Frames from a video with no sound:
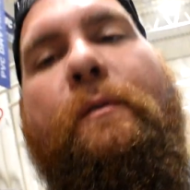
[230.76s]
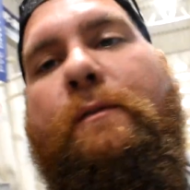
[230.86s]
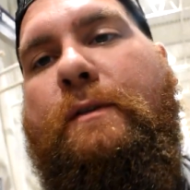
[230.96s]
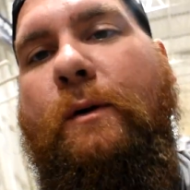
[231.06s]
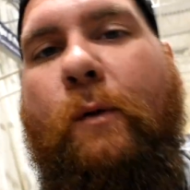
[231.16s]

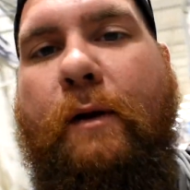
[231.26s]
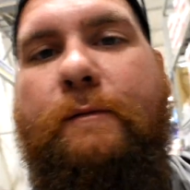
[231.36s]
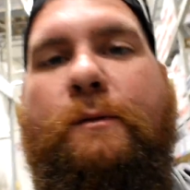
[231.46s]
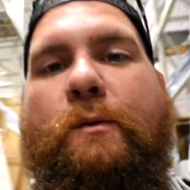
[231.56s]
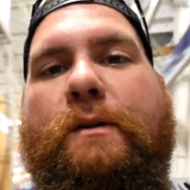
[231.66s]
If you don't
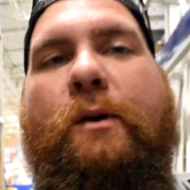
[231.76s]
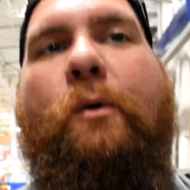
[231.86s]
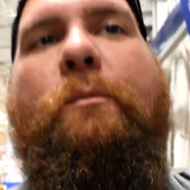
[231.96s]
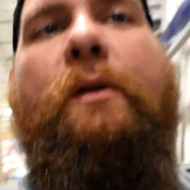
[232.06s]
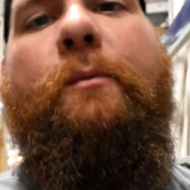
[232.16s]
have tools at
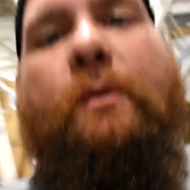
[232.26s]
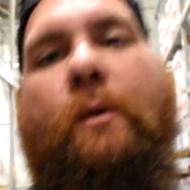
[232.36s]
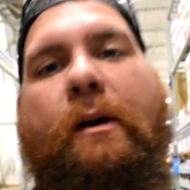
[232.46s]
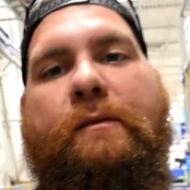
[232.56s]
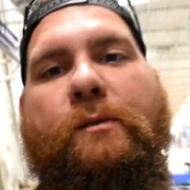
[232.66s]
home, like we
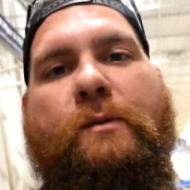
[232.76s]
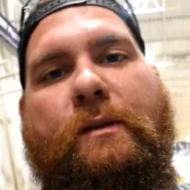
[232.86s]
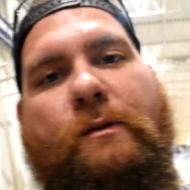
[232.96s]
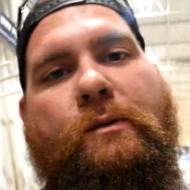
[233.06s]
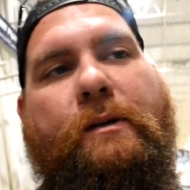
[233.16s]
don't have tools
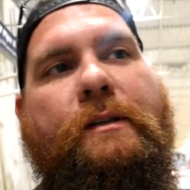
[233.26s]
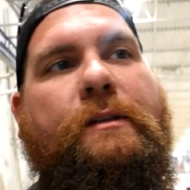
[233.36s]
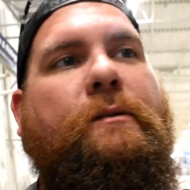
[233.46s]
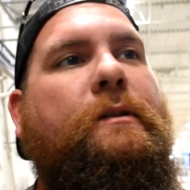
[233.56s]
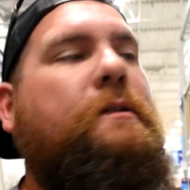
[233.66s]
in the truck to
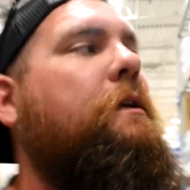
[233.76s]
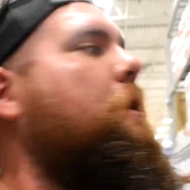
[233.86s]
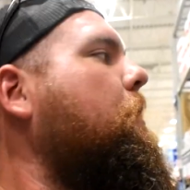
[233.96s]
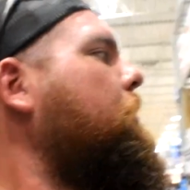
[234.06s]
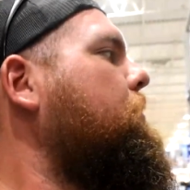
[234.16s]
do this,
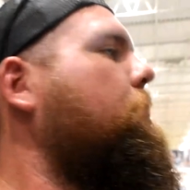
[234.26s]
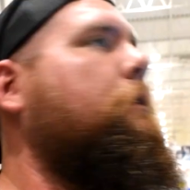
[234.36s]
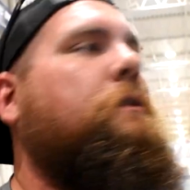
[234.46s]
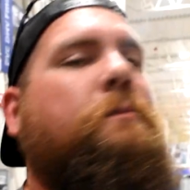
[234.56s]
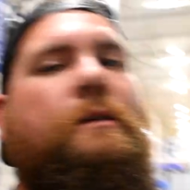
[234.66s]
two things